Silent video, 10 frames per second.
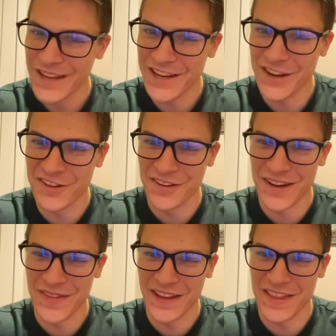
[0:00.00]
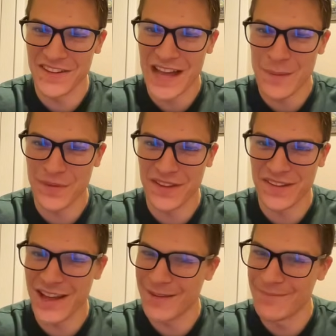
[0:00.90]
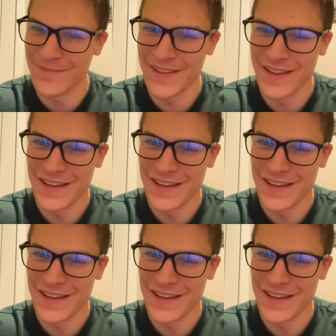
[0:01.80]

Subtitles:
He knows there's nothing at the top with the sub.